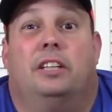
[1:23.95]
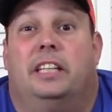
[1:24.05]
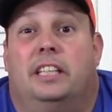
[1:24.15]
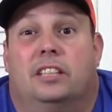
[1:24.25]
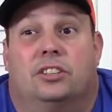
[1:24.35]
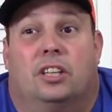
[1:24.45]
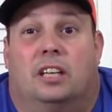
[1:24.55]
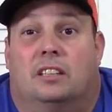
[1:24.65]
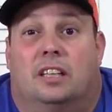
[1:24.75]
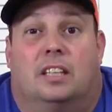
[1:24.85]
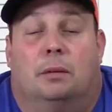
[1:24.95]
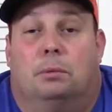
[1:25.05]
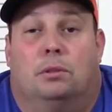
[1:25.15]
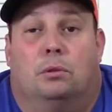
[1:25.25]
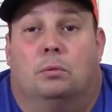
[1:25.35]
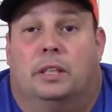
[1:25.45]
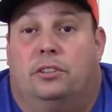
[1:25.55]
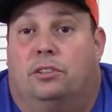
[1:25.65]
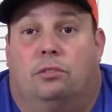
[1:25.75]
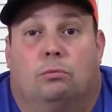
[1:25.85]
you need is a couple little
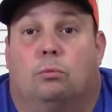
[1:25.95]
wrenches.